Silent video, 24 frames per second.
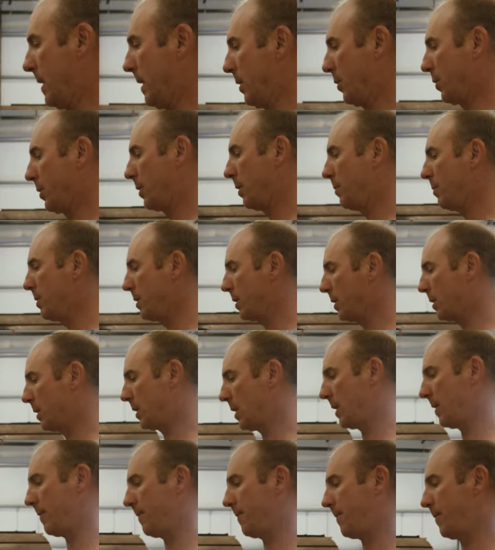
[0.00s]
Now, some of the
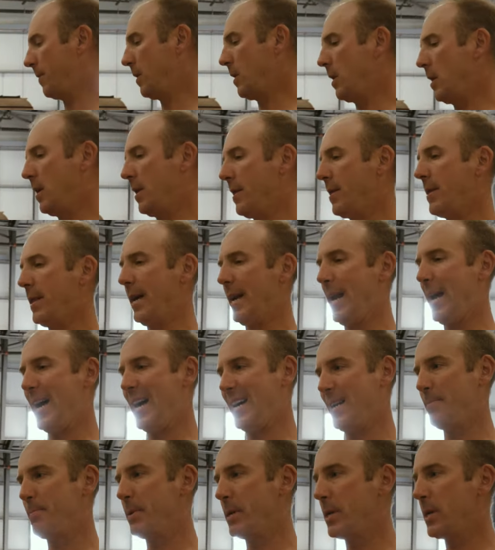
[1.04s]
stuff that
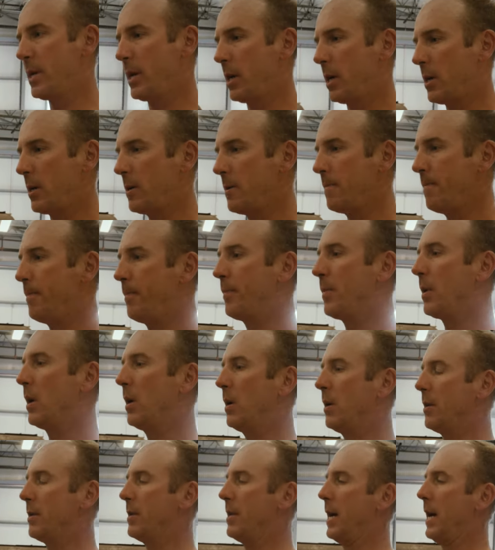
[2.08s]
had been done
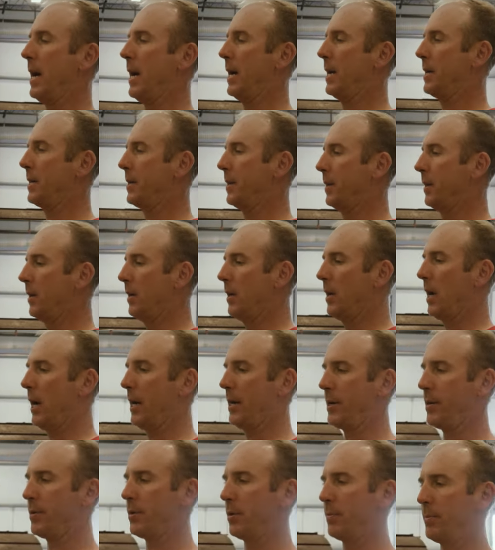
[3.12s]
that had
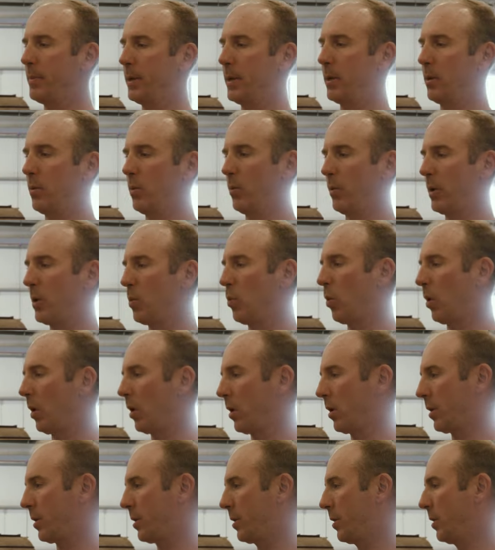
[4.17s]
either been
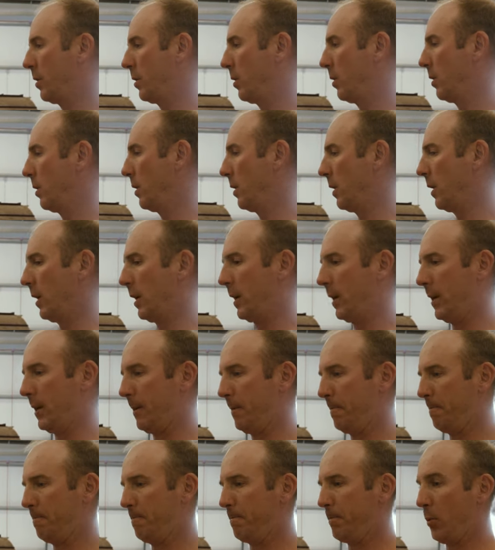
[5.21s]
reworked
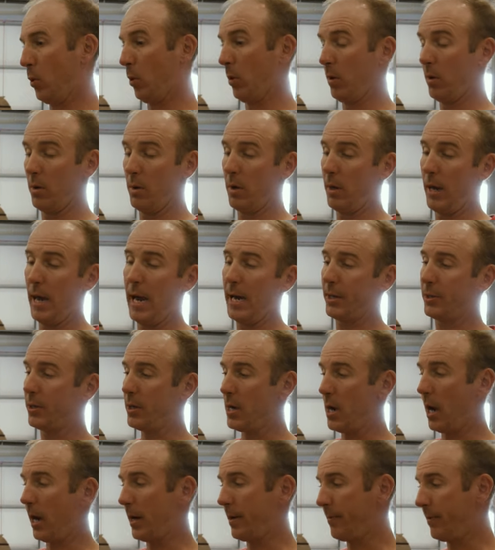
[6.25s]
um, or uh, actually
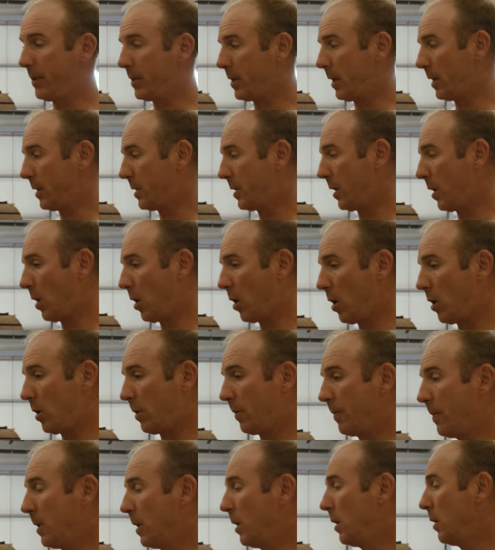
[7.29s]
not even touched at
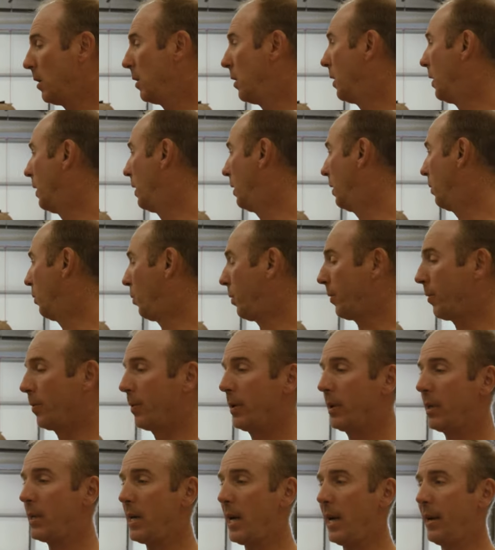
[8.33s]
all, uh, we
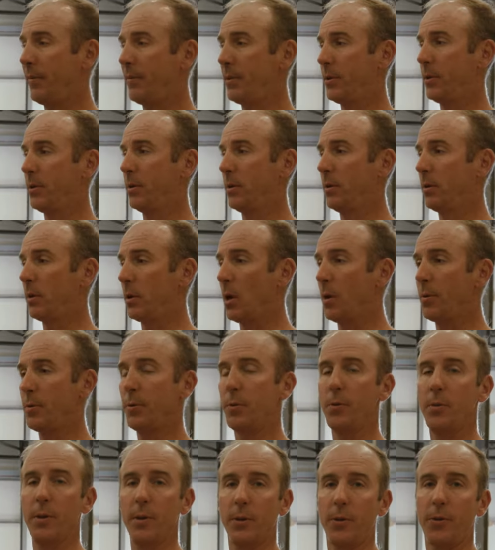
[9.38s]
really have to go
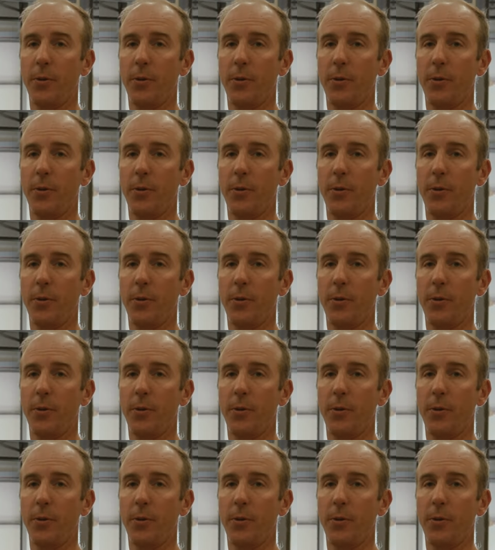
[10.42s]
through this